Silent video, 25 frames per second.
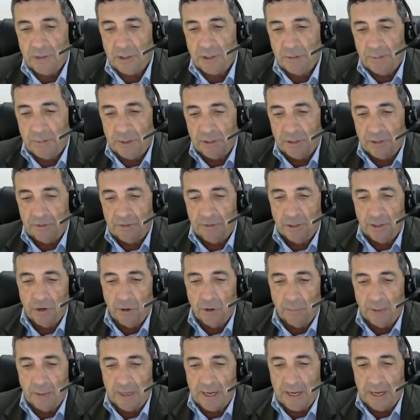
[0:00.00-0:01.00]
specific
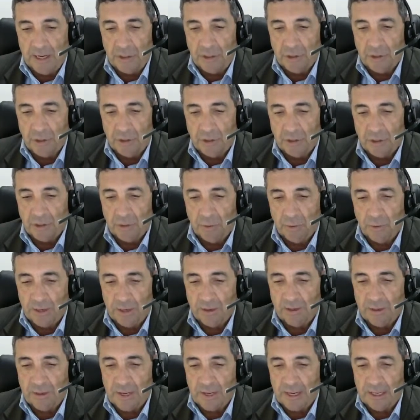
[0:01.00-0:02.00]
obligations to
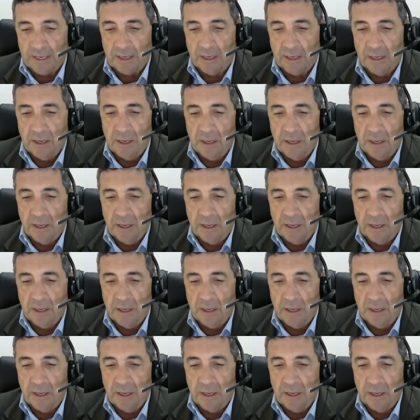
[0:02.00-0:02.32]
undertake